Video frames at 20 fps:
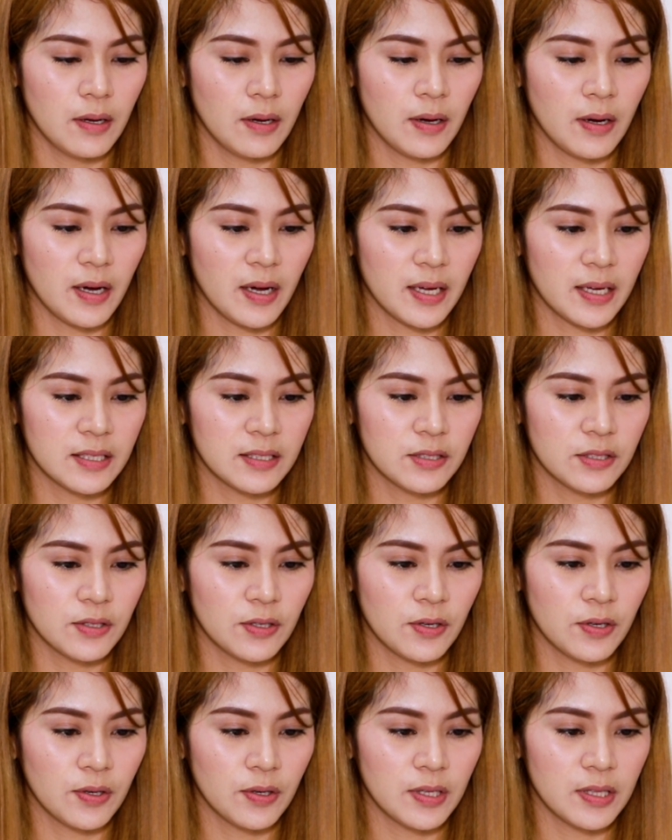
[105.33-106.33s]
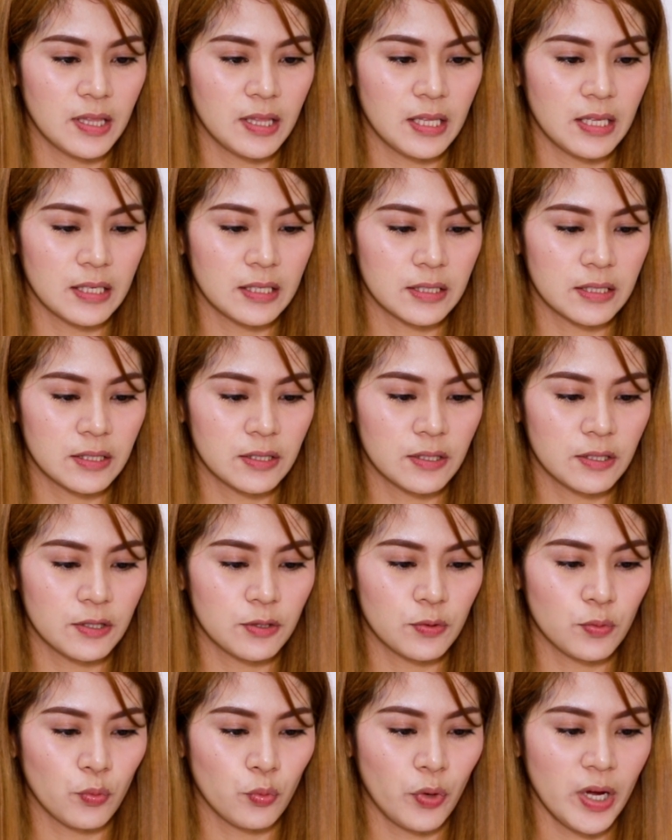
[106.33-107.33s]
Okay, so
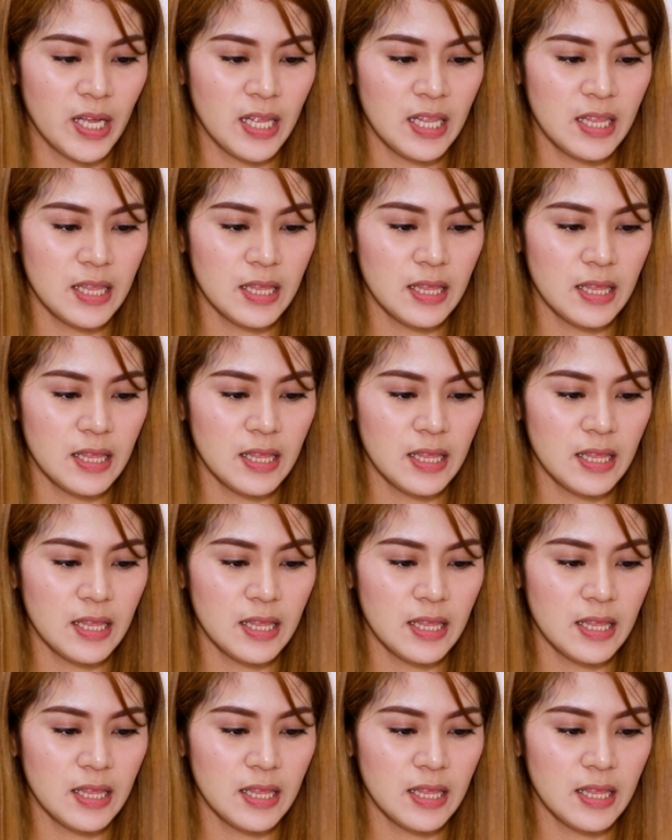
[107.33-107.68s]
this one.